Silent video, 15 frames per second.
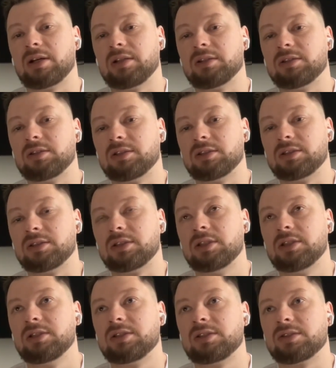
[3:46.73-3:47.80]
in order
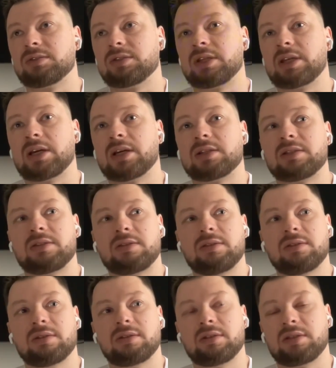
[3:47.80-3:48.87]
to get
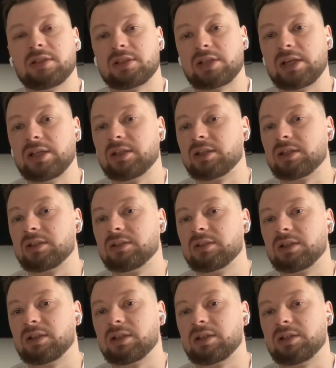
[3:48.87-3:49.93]
the data,
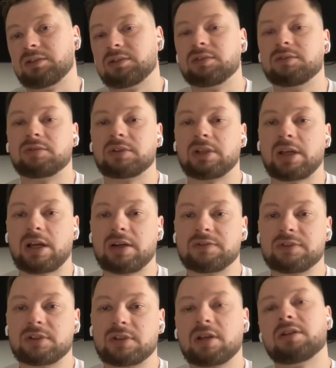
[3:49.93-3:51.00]
you don't really
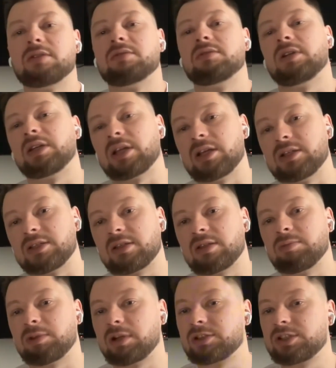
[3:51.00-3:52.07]
have to go against
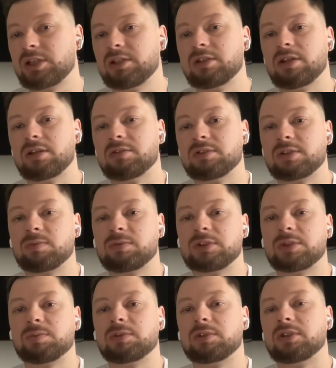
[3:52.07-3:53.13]
the blockchain nodes,
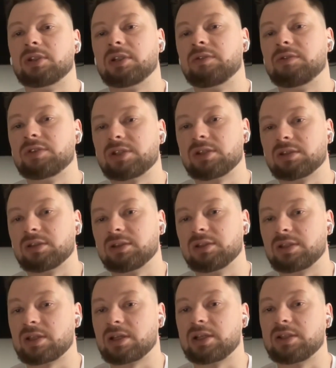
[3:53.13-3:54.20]
which were originally
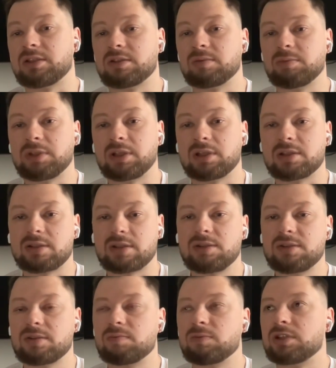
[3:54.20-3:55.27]
designed to be a
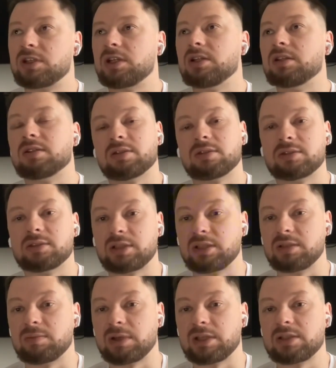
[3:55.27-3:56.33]
consensus machine, not a
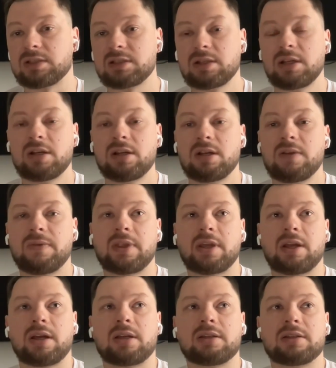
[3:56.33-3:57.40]
database.
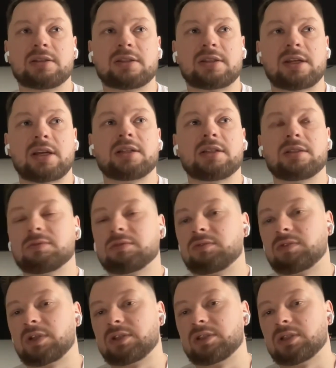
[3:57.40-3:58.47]
And instead, you would
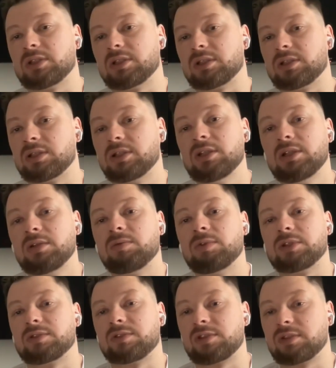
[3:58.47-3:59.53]
rather
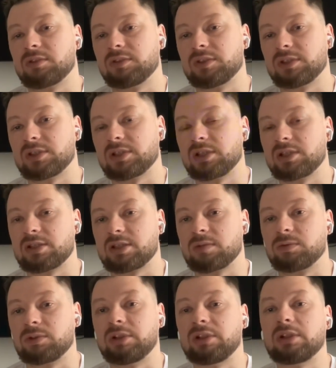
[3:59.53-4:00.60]
want to store this data
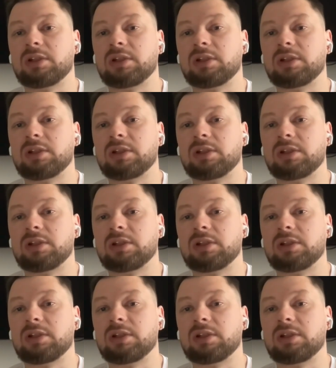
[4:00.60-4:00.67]
somewhere